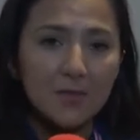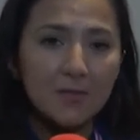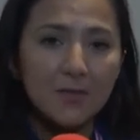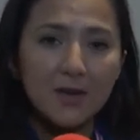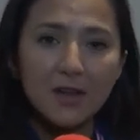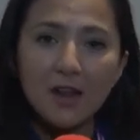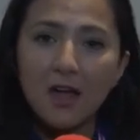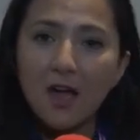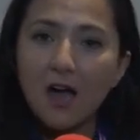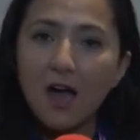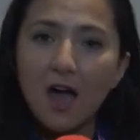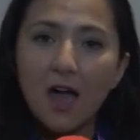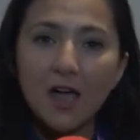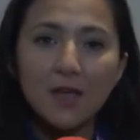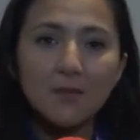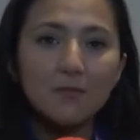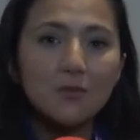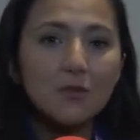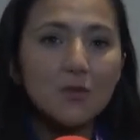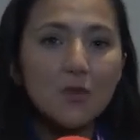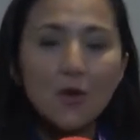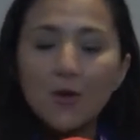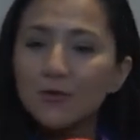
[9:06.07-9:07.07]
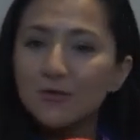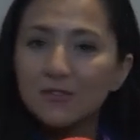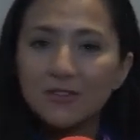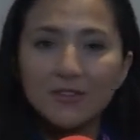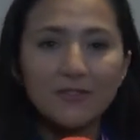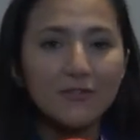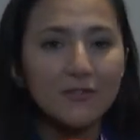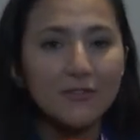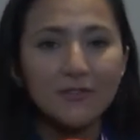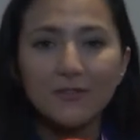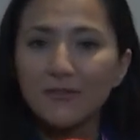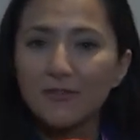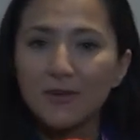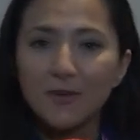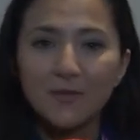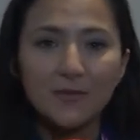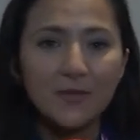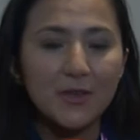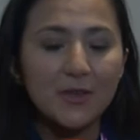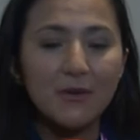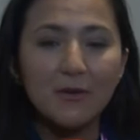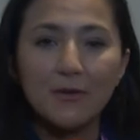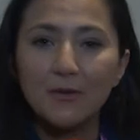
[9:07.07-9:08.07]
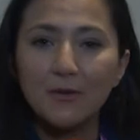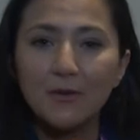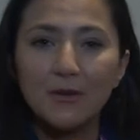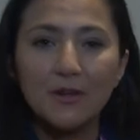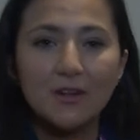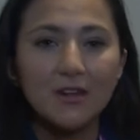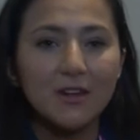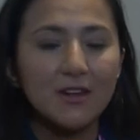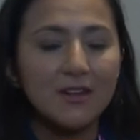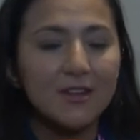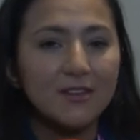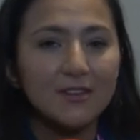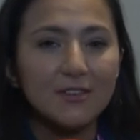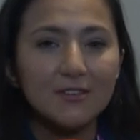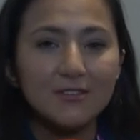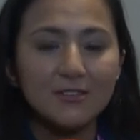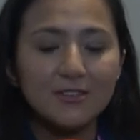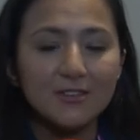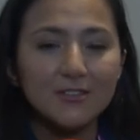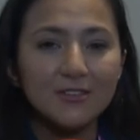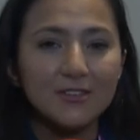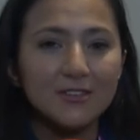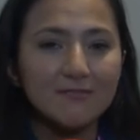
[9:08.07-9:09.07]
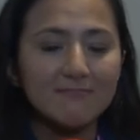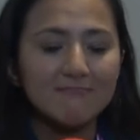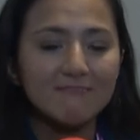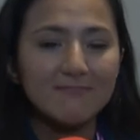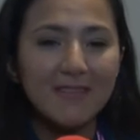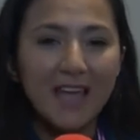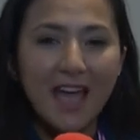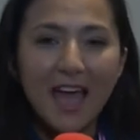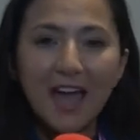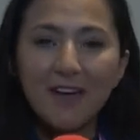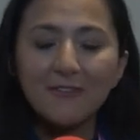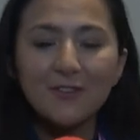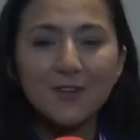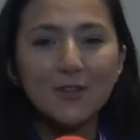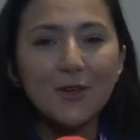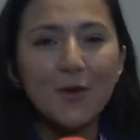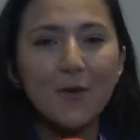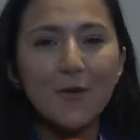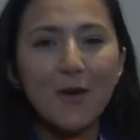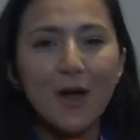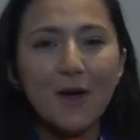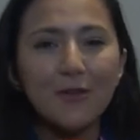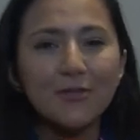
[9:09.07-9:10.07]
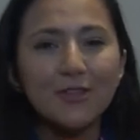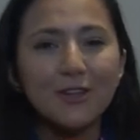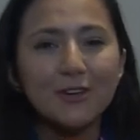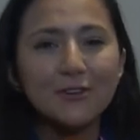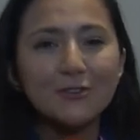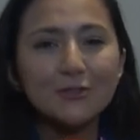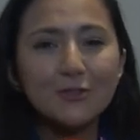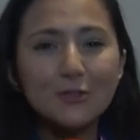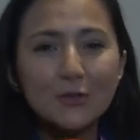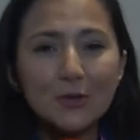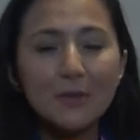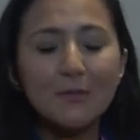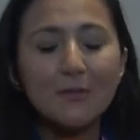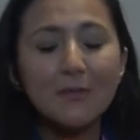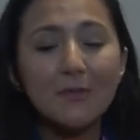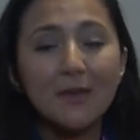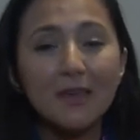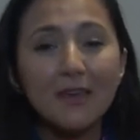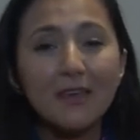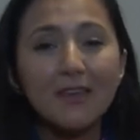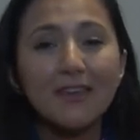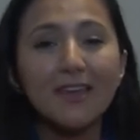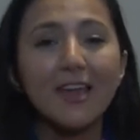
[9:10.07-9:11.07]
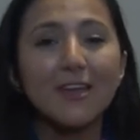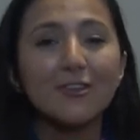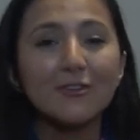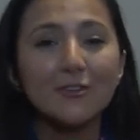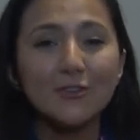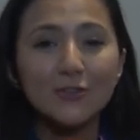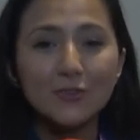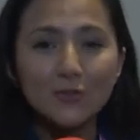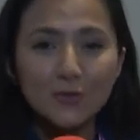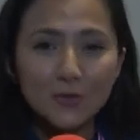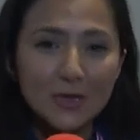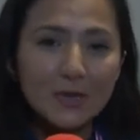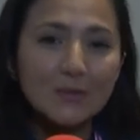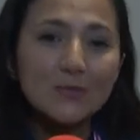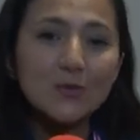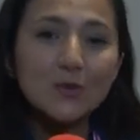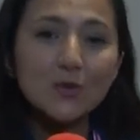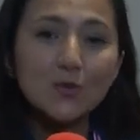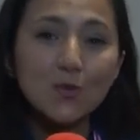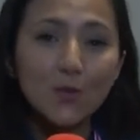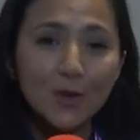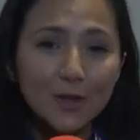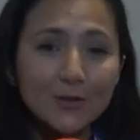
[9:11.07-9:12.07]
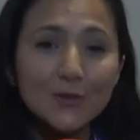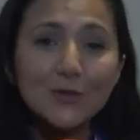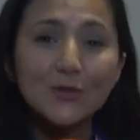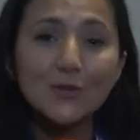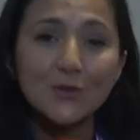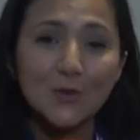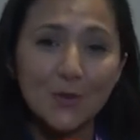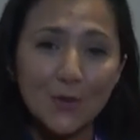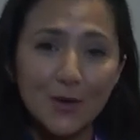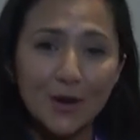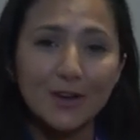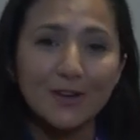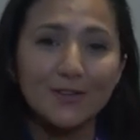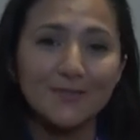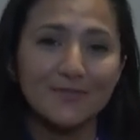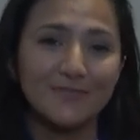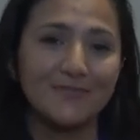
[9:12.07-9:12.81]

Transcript: But I'm no different from you. You just have to go out there, dream big, and your dreams will soar.